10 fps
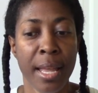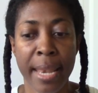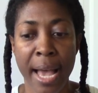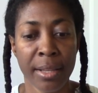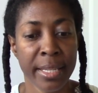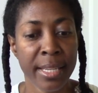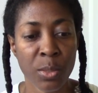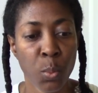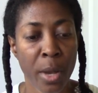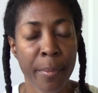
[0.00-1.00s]
Now
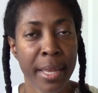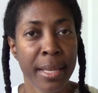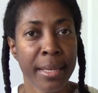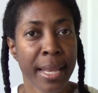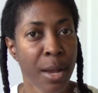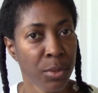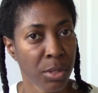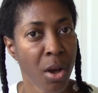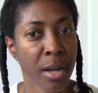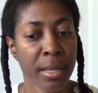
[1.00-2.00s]
these women that I
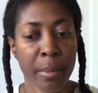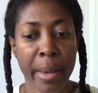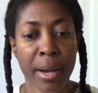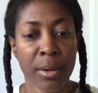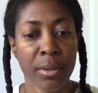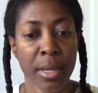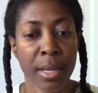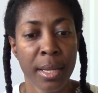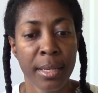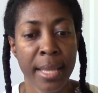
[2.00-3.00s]
was talking about
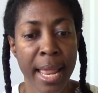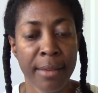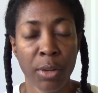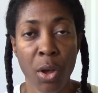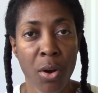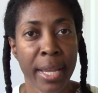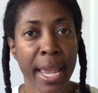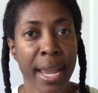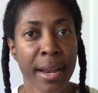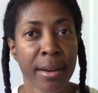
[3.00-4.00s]
that have long
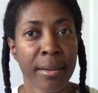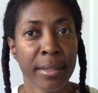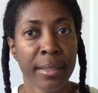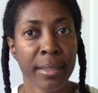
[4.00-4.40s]
hair,